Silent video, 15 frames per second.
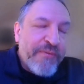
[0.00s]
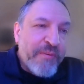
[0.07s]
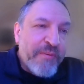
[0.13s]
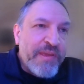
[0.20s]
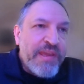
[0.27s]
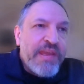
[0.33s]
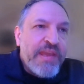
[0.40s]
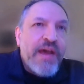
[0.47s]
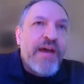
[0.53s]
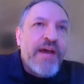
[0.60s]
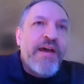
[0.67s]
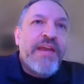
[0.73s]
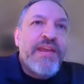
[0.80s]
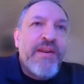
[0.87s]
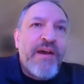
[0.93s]
For me,
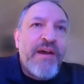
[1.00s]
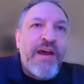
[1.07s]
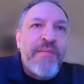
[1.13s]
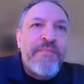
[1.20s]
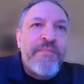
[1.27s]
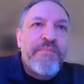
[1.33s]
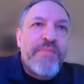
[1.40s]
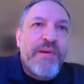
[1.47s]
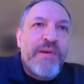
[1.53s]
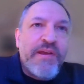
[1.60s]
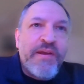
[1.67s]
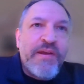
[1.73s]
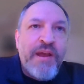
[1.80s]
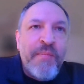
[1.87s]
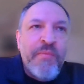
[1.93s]
I'm
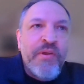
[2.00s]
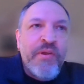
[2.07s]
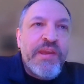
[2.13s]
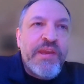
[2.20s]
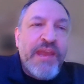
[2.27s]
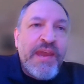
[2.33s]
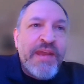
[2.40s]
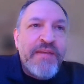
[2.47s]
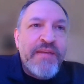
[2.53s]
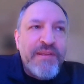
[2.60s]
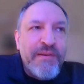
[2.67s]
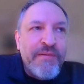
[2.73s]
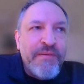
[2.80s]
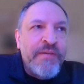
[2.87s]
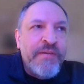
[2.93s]
looking at
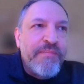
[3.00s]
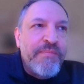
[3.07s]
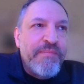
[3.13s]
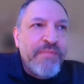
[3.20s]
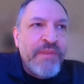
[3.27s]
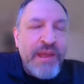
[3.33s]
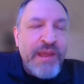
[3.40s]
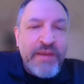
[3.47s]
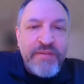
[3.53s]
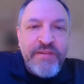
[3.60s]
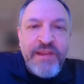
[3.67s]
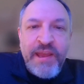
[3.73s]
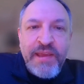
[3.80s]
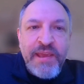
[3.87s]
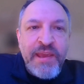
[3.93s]
the next
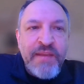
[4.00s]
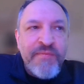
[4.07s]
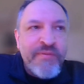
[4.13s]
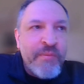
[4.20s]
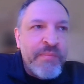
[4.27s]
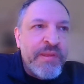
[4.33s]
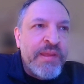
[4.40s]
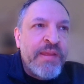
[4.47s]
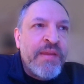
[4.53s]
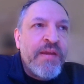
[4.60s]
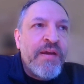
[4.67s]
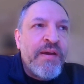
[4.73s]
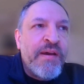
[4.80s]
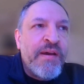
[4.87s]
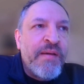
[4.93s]
decade for
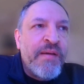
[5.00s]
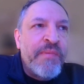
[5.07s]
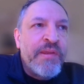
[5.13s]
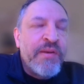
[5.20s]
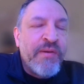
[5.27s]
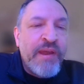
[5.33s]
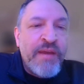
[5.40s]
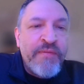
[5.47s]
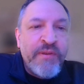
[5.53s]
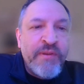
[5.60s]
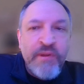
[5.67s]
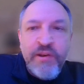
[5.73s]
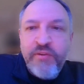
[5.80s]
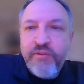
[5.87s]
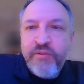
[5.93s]
me.
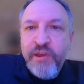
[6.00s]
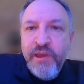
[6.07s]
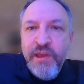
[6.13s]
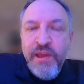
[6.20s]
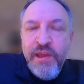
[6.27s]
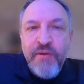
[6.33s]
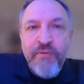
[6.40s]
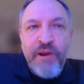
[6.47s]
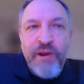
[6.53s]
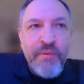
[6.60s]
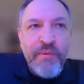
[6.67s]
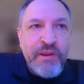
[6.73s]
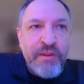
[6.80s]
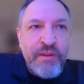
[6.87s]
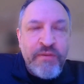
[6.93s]
Having reached what
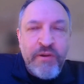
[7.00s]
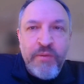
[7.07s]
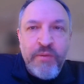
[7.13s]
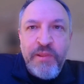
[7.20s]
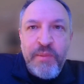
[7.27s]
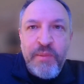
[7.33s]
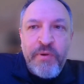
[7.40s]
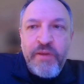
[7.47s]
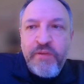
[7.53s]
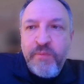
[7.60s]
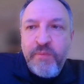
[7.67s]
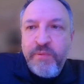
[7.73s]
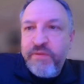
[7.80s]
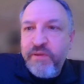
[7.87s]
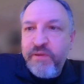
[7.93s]
I would consider to be the
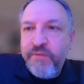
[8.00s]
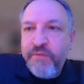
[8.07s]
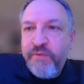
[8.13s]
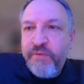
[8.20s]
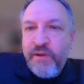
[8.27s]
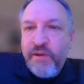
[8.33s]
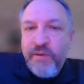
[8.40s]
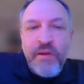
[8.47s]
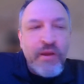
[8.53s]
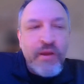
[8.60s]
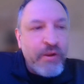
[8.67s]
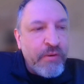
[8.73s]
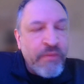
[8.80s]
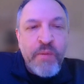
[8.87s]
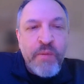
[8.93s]
precipice of
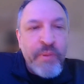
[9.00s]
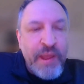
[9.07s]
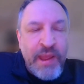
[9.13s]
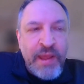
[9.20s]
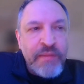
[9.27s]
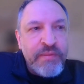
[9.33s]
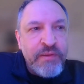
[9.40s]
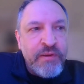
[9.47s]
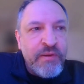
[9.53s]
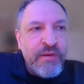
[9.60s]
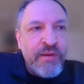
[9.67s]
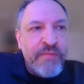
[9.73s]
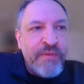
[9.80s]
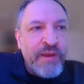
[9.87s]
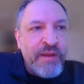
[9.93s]
a career path.
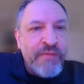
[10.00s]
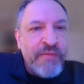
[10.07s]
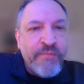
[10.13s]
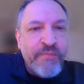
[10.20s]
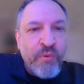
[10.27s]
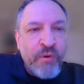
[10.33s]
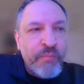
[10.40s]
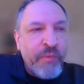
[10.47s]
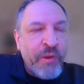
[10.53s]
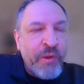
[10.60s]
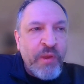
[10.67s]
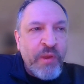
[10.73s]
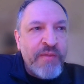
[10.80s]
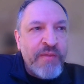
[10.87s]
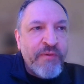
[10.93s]
I've worked my
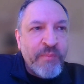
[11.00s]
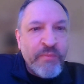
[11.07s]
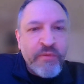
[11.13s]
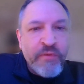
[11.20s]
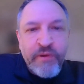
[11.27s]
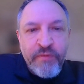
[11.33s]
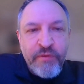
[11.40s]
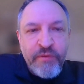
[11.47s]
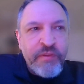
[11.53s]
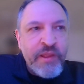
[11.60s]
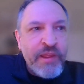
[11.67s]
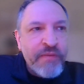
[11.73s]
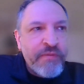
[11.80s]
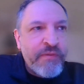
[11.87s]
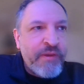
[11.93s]
way from the service
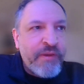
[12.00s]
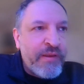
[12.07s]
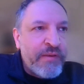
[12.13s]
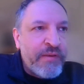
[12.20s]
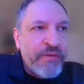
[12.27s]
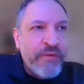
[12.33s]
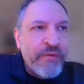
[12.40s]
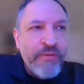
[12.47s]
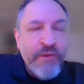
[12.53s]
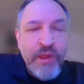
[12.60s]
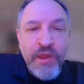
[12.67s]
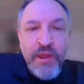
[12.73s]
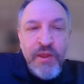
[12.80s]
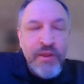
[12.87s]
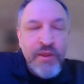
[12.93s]
desk to
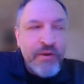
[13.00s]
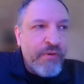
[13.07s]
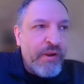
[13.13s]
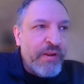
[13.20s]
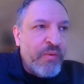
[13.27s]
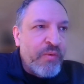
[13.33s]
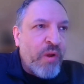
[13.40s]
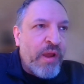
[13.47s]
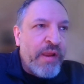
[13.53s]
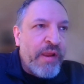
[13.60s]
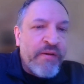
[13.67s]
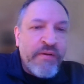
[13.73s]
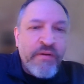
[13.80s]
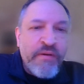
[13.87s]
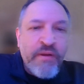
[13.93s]
running
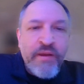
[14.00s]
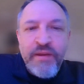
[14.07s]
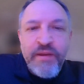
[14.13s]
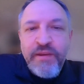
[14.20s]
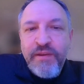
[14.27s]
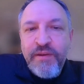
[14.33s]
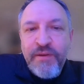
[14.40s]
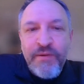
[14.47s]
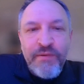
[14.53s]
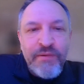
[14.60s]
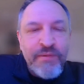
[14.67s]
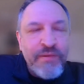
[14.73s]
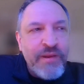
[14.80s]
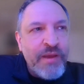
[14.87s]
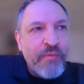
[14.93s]
wire,
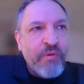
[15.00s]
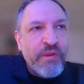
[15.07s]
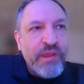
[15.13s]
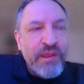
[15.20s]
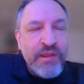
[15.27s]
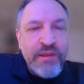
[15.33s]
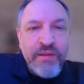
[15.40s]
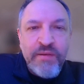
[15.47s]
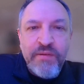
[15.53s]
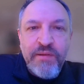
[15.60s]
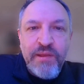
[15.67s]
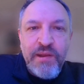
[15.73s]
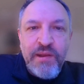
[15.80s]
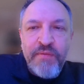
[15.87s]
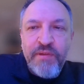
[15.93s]
and networking
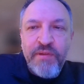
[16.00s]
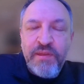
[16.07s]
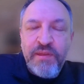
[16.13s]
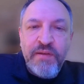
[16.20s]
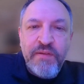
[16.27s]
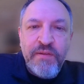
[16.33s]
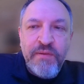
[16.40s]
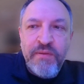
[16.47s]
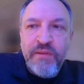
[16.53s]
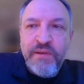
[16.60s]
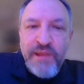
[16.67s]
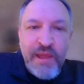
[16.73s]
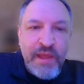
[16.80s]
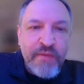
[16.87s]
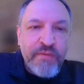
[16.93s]
and everything to
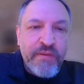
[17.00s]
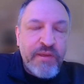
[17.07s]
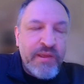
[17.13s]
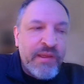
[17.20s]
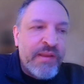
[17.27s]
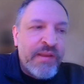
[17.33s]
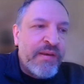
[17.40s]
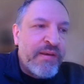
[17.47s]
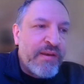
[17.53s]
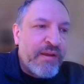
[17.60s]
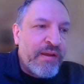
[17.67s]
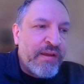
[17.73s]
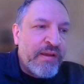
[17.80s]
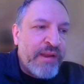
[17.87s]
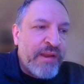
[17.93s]
the desk, and
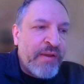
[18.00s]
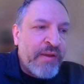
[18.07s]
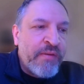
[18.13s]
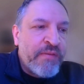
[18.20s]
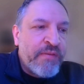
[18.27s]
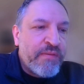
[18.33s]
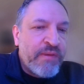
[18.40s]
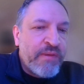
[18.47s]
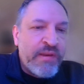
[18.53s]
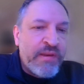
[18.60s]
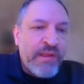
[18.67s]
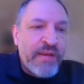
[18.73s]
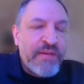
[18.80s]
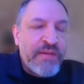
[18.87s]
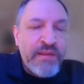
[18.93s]
now as in
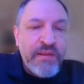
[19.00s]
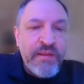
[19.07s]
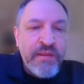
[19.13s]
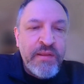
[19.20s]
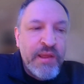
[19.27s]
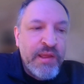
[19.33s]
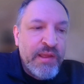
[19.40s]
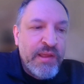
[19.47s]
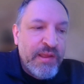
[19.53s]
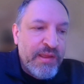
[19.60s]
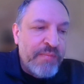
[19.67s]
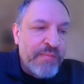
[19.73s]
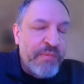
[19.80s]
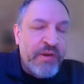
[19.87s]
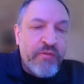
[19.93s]
the IT
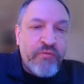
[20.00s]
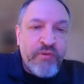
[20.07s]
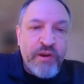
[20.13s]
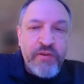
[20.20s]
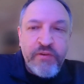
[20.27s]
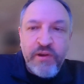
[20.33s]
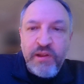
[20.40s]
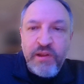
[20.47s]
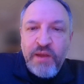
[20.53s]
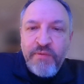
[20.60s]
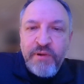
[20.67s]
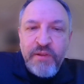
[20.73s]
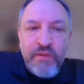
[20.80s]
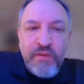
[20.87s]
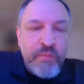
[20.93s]
administration and
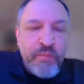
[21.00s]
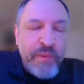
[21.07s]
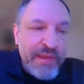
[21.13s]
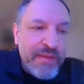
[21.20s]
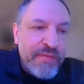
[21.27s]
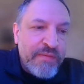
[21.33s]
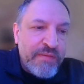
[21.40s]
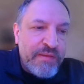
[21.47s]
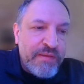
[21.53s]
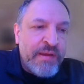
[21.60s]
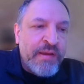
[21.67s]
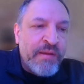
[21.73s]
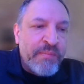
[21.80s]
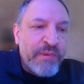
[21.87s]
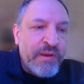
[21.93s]
governance space.
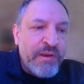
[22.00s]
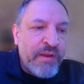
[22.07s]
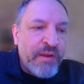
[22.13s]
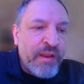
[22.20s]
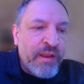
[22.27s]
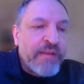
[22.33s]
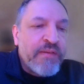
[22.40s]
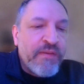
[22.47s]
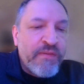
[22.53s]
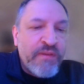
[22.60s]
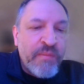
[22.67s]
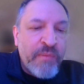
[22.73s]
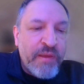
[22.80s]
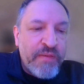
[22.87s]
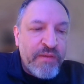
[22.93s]
I like to
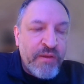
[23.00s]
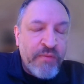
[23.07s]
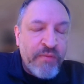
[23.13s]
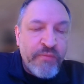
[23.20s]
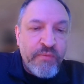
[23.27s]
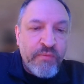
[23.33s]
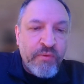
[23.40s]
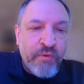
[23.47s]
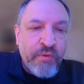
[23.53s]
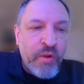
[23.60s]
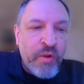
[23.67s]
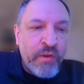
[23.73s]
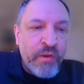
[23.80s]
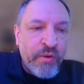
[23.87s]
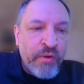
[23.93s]
see myself
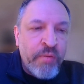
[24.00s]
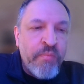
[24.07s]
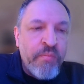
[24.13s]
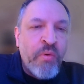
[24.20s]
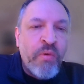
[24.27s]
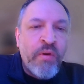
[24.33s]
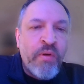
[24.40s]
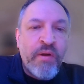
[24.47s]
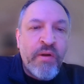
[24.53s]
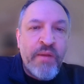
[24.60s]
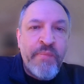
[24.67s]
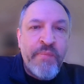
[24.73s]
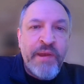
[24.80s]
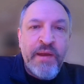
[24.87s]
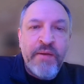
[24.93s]
grow and learn more
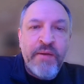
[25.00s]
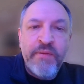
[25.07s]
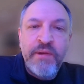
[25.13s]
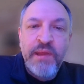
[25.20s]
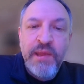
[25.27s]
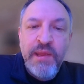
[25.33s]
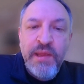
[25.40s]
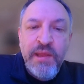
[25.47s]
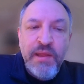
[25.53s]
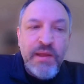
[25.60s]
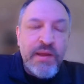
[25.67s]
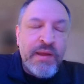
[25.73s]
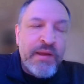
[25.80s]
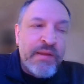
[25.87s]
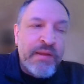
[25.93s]
about
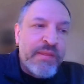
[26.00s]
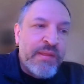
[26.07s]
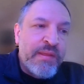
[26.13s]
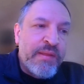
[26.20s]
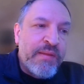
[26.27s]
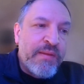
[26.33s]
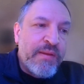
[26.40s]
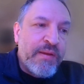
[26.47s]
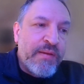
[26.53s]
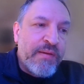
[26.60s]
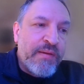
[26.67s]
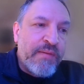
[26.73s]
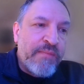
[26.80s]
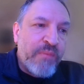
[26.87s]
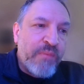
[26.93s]
the
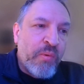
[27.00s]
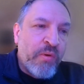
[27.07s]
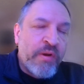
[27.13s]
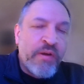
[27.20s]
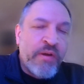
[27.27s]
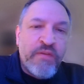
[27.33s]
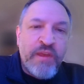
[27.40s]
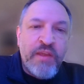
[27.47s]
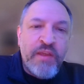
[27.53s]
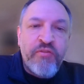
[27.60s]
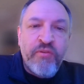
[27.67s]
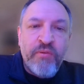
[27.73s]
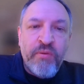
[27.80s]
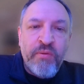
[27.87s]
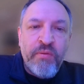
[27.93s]

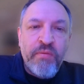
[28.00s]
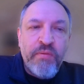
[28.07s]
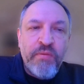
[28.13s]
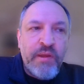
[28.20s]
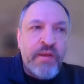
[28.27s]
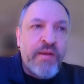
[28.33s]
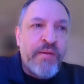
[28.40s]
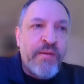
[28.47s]
organizational